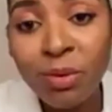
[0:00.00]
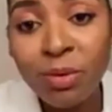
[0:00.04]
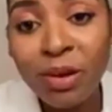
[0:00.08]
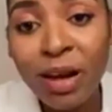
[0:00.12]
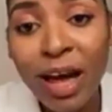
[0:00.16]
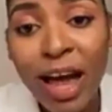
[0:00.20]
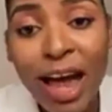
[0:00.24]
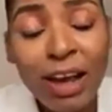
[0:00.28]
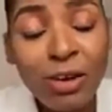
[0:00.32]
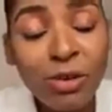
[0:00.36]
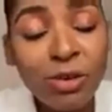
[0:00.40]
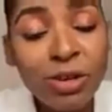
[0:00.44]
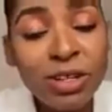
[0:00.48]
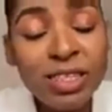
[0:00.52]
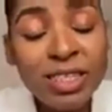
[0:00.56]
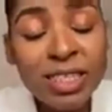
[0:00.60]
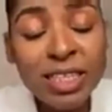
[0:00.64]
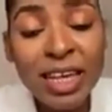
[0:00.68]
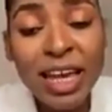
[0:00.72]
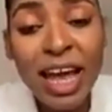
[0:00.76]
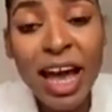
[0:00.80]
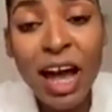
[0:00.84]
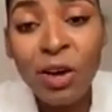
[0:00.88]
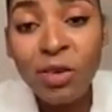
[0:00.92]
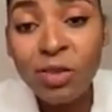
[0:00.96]
wake up,
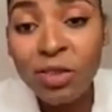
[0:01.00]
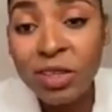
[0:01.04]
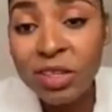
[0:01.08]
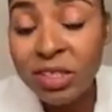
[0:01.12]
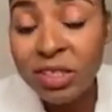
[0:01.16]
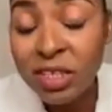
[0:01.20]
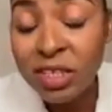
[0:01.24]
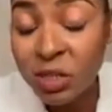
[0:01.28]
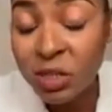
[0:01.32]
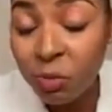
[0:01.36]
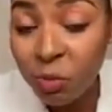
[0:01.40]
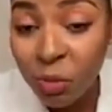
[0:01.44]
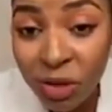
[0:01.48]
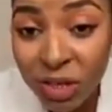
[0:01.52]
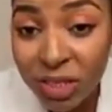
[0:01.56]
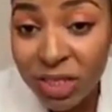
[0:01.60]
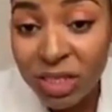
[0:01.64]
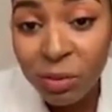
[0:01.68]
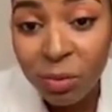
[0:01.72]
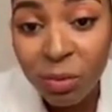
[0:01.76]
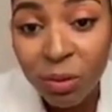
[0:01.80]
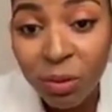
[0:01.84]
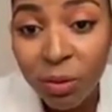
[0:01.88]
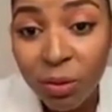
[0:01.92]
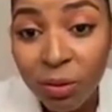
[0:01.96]
I don't see how this
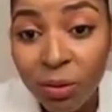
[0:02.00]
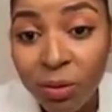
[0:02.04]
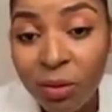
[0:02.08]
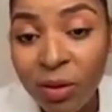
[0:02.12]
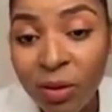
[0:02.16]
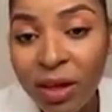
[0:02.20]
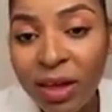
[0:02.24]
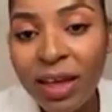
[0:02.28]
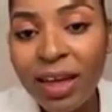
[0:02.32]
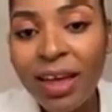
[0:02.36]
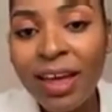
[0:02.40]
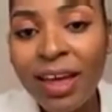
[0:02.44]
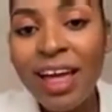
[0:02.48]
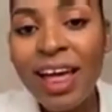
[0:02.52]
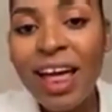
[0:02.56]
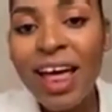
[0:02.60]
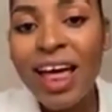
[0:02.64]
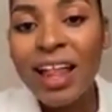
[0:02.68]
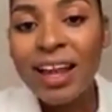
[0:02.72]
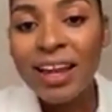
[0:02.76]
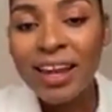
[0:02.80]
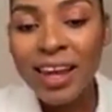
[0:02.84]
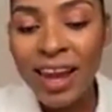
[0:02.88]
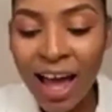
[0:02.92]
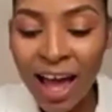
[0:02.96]
is possible.
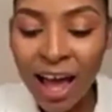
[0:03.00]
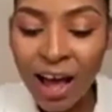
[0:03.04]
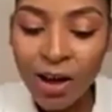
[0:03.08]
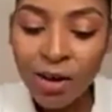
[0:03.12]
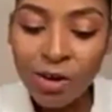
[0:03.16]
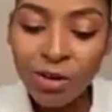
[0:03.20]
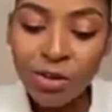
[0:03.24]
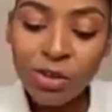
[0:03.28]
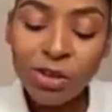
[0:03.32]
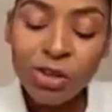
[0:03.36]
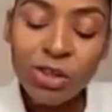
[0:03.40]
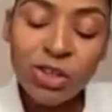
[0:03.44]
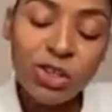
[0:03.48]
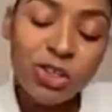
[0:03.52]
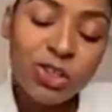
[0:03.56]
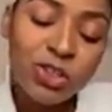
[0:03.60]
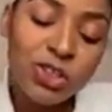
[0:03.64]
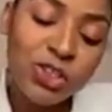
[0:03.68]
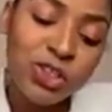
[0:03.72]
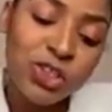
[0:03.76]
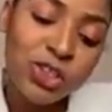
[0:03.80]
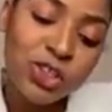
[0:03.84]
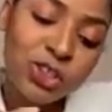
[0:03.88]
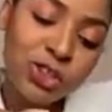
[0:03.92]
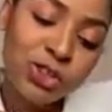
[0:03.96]
Now,
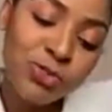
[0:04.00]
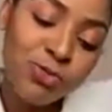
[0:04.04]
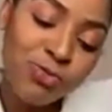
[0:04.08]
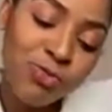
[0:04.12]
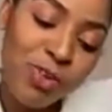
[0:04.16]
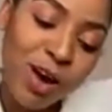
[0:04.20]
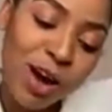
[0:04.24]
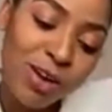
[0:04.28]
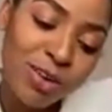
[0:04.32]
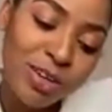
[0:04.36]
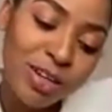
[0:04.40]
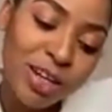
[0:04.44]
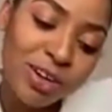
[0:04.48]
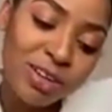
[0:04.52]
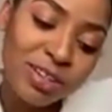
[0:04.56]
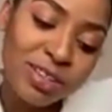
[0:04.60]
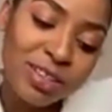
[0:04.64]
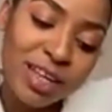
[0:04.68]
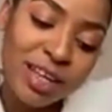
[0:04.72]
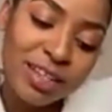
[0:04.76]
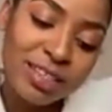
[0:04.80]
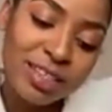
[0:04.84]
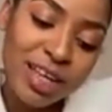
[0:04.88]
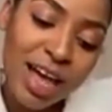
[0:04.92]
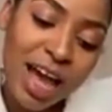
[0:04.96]
she's
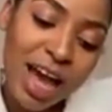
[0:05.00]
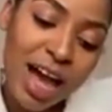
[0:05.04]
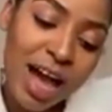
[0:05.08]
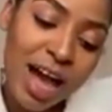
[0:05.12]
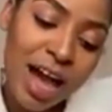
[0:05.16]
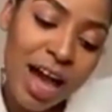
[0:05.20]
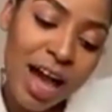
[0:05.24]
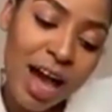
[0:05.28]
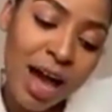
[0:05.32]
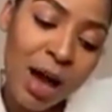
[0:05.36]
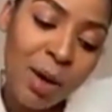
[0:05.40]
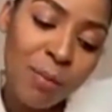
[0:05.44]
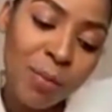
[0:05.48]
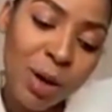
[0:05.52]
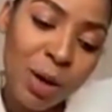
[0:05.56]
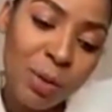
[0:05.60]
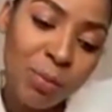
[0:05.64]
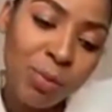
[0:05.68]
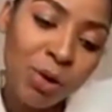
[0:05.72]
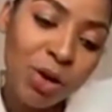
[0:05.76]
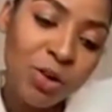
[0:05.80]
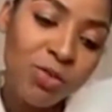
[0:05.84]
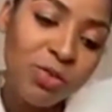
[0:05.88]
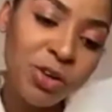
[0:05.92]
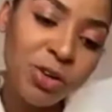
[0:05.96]
found out that
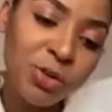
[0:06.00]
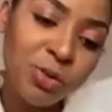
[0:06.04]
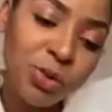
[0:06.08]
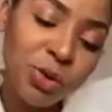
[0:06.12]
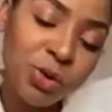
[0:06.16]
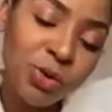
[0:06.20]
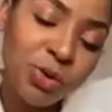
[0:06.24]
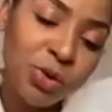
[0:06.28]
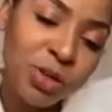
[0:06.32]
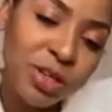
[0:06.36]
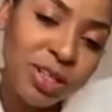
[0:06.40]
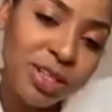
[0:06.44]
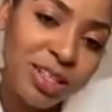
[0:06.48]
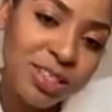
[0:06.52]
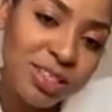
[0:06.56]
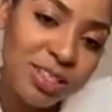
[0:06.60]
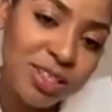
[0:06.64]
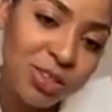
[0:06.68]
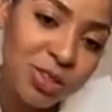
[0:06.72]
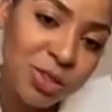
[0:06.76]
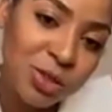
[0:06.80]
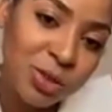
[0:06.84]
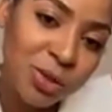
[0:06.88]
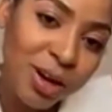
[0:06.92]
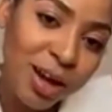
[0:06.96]
my boyfriend would
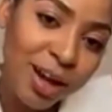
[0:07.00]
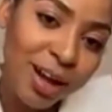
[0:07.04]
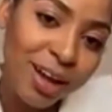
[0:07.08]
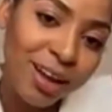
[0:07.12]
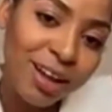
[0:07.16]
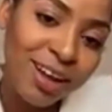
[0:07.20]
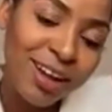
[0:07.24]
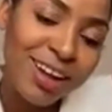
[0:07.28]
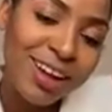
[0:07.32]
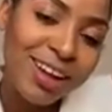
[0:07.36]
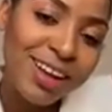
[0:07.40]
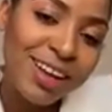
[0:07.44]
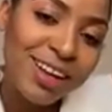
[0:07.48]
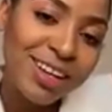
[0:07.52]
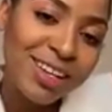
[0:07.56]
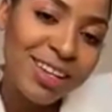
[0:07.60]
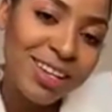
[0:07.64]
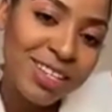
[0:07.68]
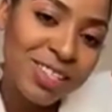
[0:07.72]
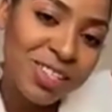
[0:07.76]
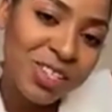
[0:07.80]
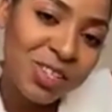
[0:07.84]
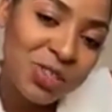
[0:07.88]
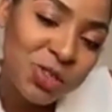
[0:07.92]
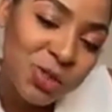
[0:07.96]
not listen to her.
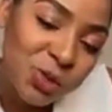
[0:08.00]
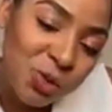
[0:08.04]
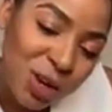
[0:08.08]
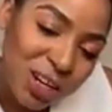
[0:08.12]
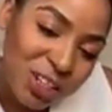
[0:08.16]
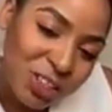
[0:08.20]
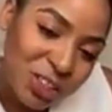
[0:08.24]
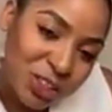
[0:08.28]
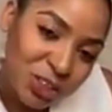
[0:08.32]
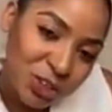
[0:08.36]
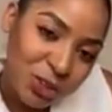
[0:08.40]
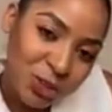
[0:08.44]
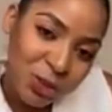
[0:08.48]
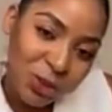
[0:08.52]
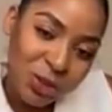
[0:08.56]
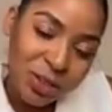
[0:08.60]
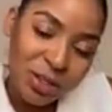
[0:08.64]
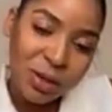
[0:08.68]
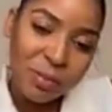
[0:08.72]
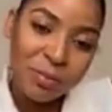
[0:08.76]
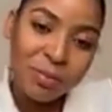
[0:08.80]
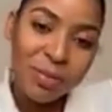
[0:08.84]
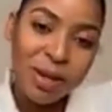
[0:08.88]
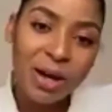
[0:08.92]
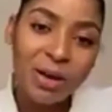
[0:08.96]
Listen to what
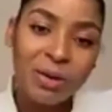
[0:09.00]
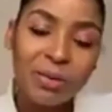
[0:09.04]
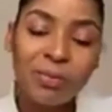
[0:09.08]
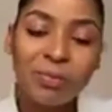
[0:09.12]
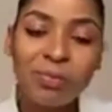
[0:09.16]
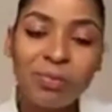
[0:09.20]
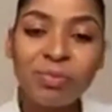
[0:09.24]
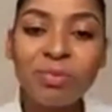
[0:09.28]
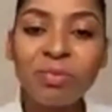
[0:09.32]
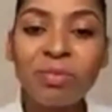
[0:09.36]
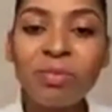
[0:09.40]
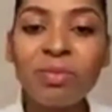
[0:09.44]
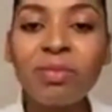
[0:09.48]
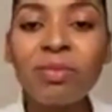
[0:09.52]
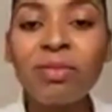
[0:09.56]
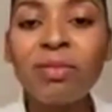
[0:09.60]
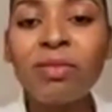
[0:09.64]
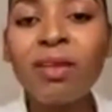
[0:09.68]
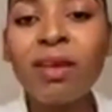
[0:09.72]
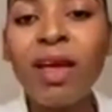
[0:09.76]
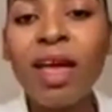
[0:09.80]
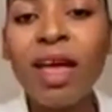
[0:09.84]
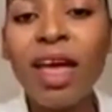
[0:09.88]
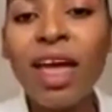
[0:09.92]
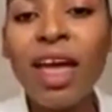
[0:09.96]
she told him now.
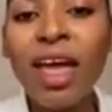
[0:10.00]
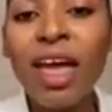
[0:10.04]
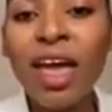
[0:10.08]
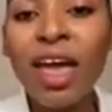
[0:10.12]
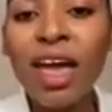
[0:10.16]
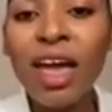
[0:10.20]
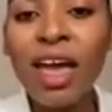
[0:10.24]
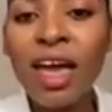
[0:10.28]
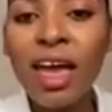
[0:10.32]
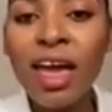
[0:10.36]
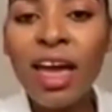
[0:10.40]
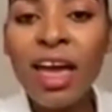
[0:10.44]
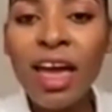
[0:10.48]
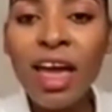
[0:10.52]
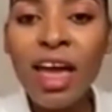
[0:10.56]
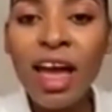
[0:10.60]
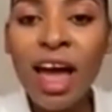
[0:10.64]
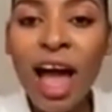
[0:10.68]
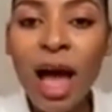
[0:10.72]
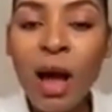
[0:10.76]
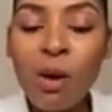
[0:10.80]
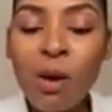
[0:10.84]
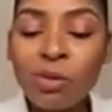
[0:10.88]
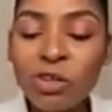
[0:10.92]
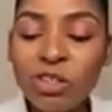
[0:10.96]

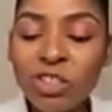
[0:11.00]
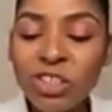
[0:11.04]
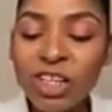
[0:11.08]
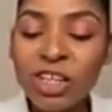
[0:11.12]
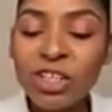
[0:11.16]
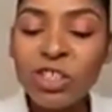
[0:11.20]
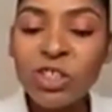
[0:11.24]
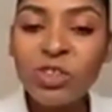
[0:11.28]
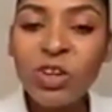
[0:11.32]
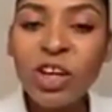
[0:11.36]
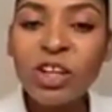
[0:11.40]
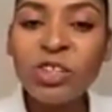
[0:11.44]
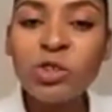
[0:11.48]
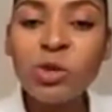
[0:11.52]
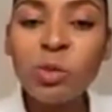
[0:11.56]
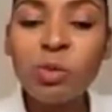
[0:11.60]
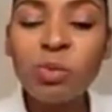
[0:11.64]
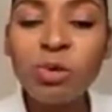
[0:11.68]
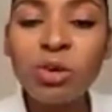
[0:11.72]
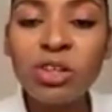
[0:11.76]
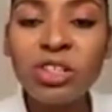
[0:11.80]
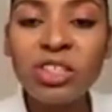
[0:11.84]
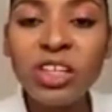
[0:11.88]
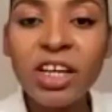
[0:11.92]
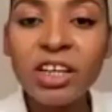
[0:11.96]
I was
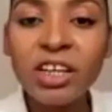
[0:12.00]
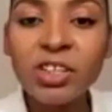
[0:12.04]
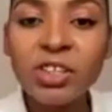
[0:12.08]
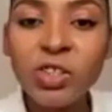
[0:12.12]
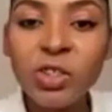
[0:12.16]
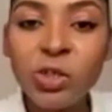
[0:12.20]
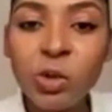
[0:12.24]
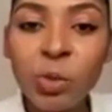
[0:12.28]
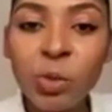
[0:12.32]
just trying to